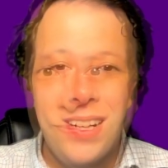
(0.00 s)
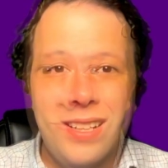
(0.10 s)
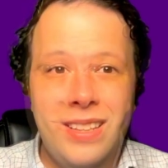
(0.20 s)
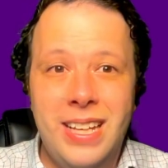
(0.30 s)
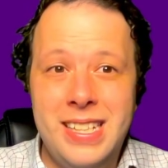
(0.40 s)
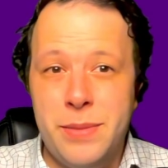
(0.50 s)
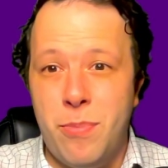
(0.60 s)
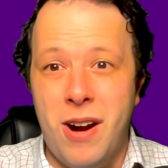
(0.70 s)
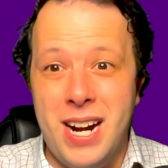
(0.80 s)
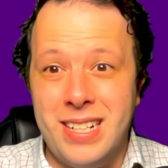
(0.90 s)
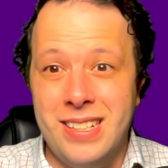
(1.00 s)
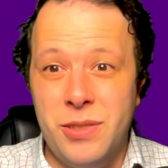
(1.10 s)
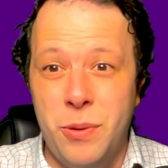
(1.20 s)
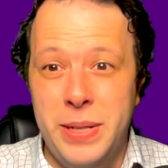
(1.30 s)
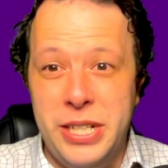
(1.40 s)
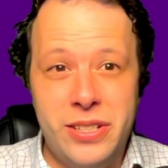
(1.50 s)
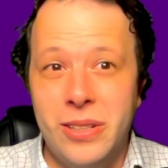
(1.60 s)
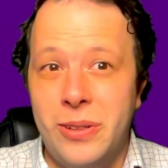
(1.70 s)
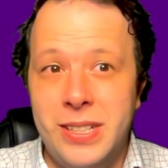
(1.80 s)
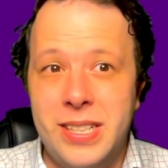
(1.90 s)
Let's practice what we just
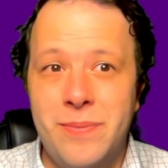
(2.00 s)
learned.